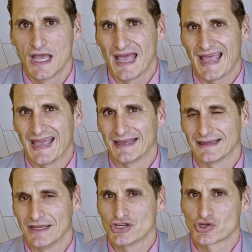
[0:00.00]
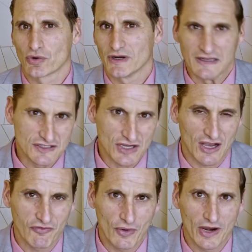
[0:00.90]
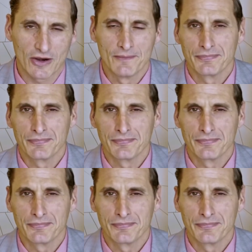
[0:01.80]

And in short, in software,